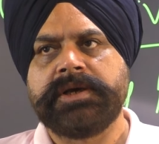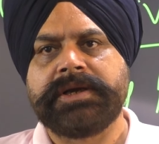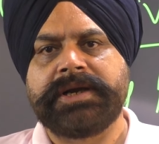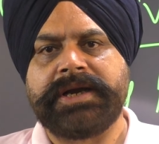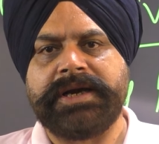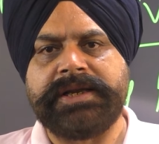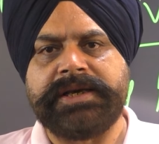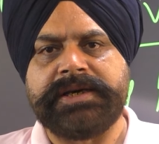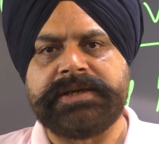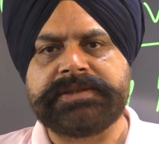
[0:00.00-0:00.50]

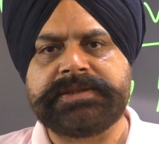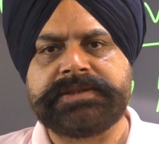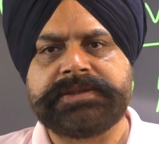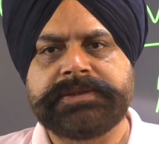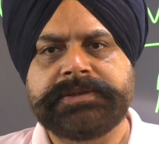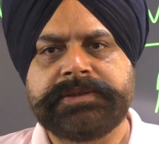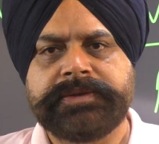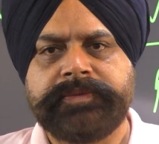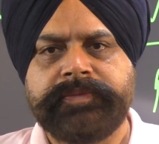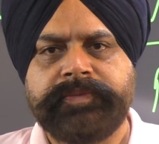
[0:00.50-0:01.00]
colors.
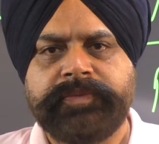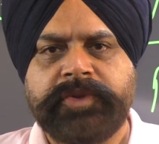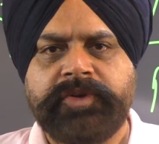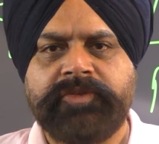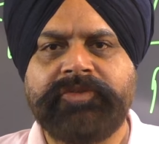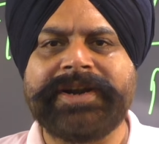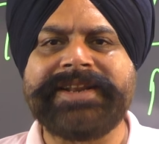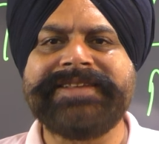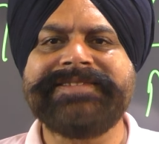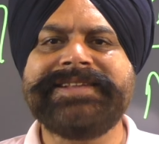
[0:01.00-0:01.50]

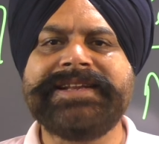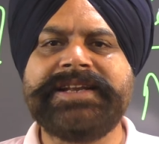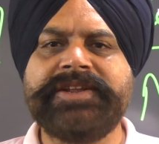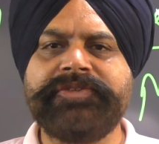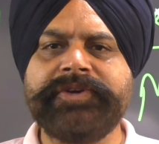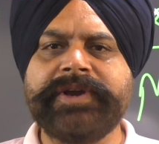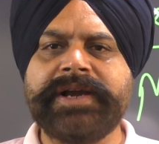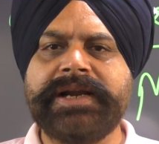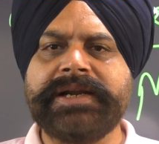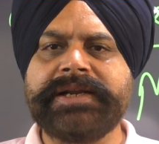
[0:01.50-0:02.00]
What is the
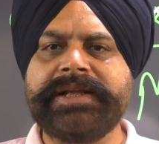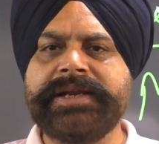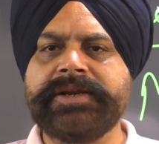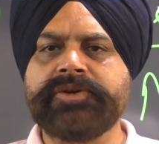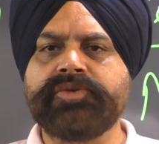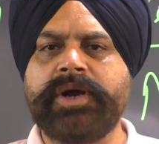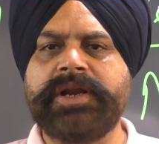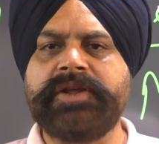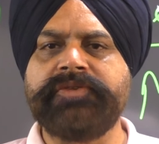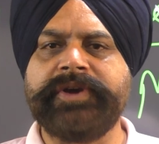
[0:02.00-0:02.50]
difficulty in
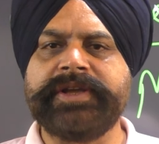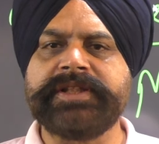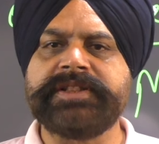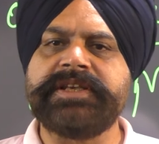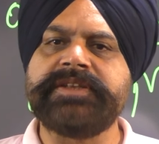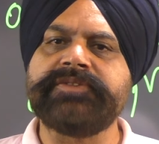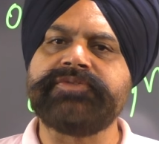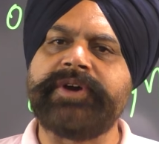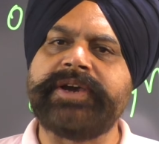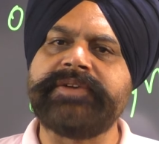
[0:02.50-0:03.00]
qualifying
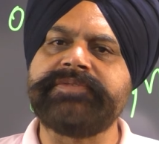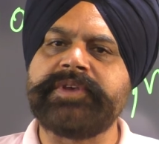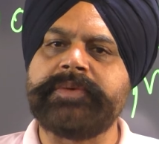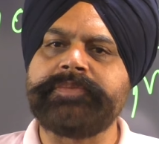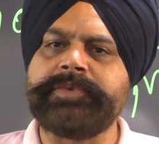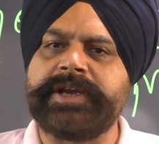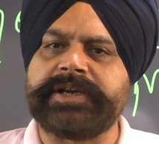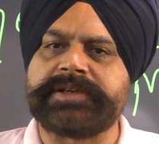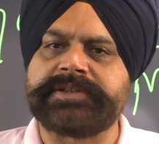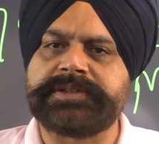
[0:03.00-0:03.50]
these 5
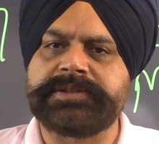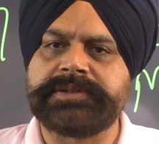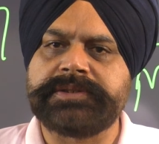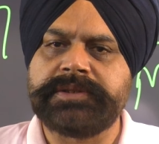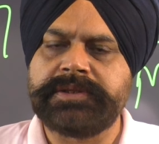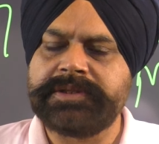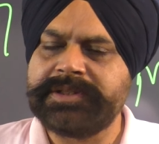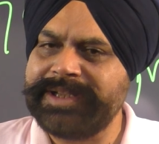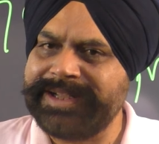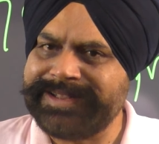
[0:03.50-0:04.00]
subjects?
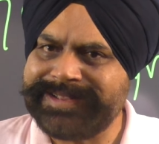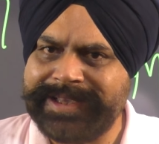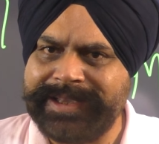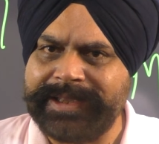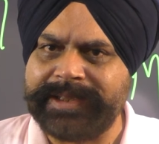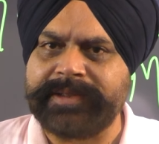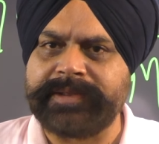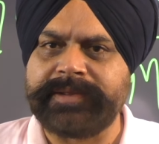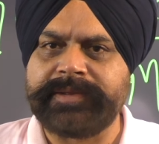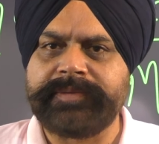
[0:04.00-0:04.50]

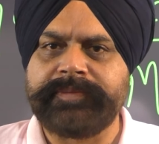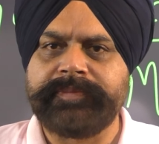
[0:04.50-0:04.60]
Nothing.